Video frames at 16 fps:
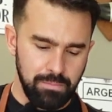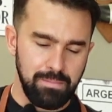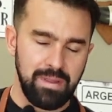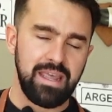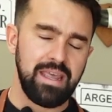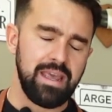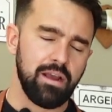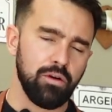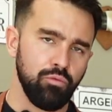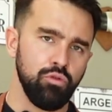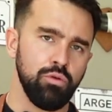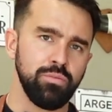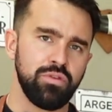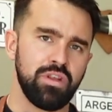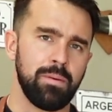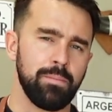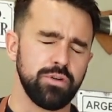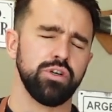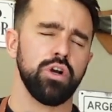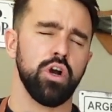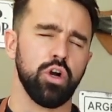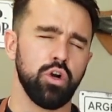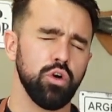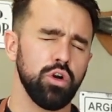the meat at room
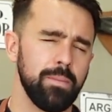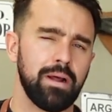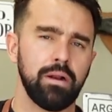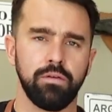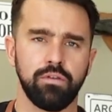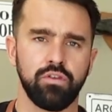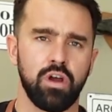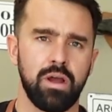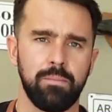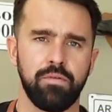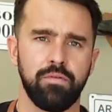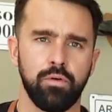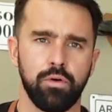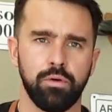temperature a good amount of time